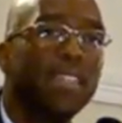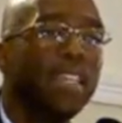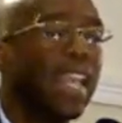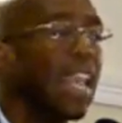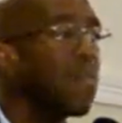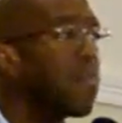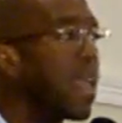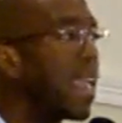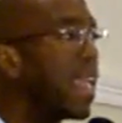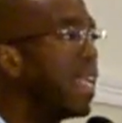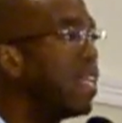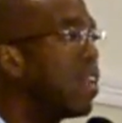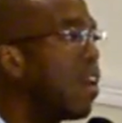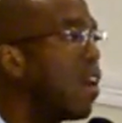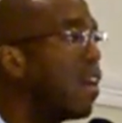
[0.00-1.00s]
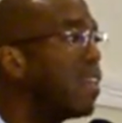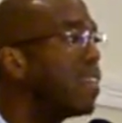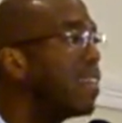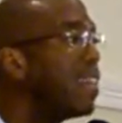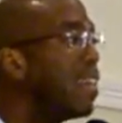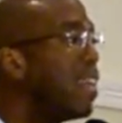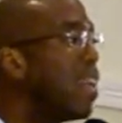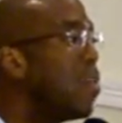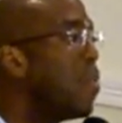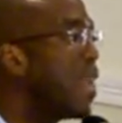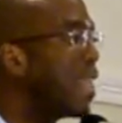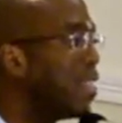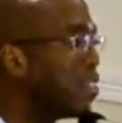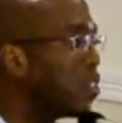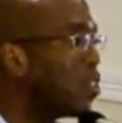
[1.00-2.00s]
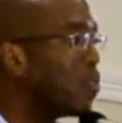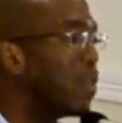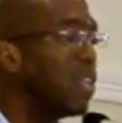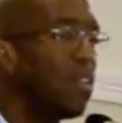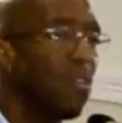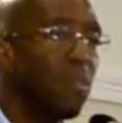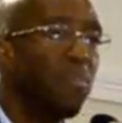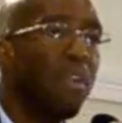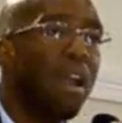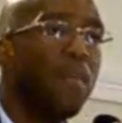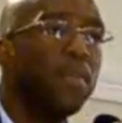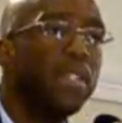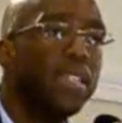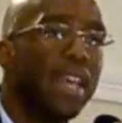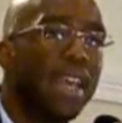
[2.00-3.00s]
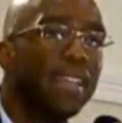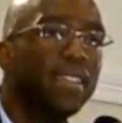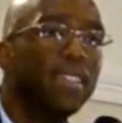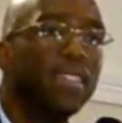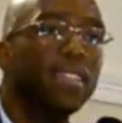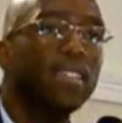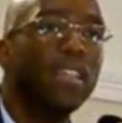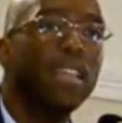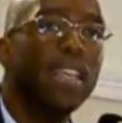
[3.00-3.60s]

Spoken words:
He campaigned on making sure we lower property taxes.